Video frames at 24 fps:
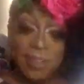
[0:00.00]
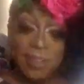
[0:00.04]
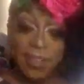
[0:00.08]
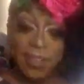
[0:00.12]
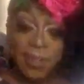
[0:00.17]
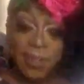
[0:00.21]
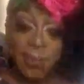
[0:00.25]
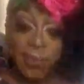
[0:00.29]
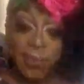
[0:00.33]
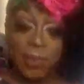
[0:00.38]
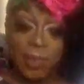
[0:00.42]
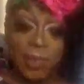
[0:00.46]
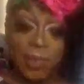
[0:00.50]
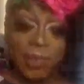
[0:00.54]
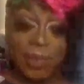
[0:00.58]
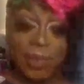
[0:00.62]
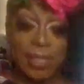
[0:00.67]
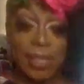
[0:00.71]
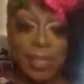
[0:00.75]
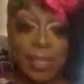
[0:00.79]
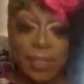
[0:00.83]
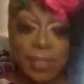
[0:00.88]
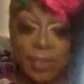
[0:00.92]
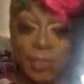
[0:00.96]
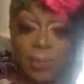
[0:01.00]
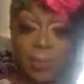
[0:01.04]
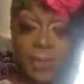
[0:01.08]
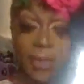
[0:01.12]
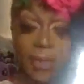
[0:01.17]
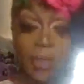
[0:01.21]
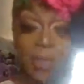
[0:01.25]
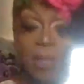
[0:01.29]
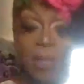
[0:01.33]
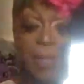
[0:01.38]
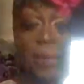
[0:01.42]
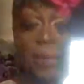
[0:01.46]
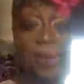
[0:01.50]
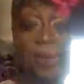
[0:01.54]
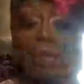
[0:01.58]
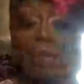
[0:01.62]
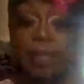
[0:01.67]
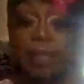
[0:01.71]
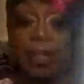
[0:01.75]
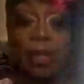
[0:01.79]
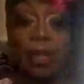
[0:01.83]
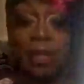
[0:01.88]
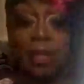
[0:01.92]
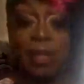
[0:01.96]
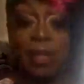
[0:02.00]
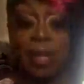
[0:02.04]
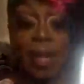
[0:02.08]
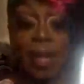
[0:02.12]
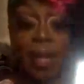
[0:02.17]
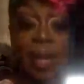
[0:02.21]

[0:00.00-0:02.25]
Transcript: So we're going to continue reading